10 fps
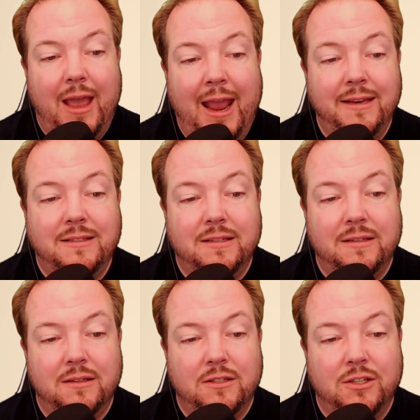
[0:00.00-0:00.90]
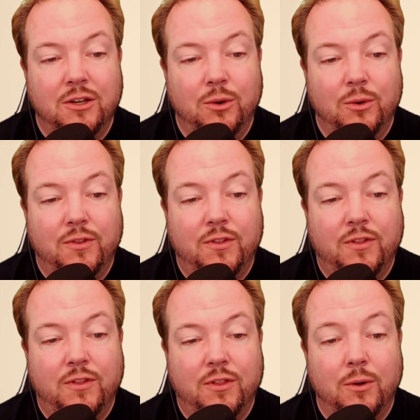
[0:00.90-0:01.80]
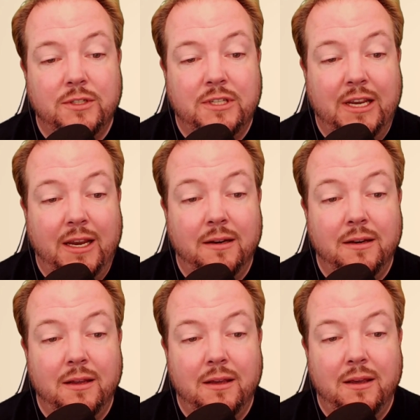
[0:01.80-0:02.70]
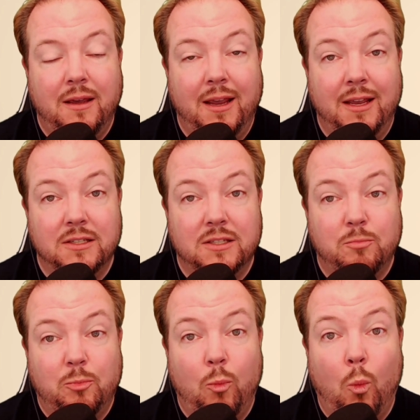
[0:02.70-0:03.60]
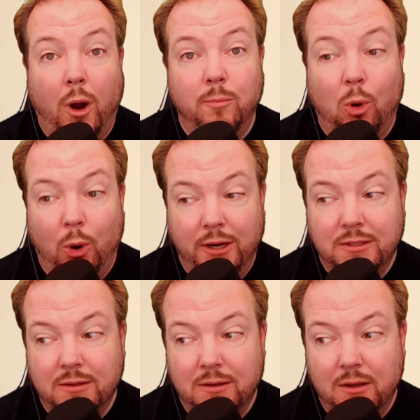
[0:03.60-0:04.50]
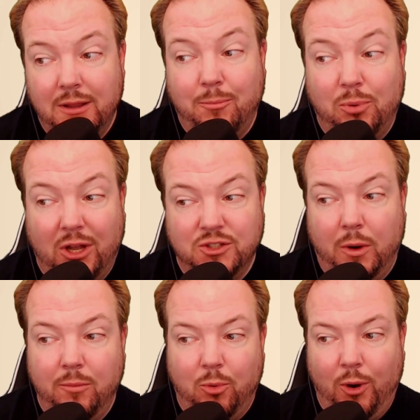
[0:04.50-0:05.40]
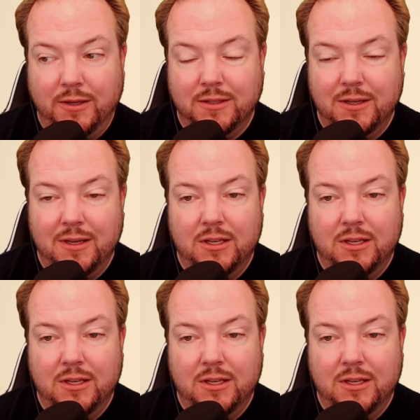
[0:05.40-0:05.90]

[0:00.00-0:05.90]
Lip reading: 8 to 13 is 1 point, like +1 point.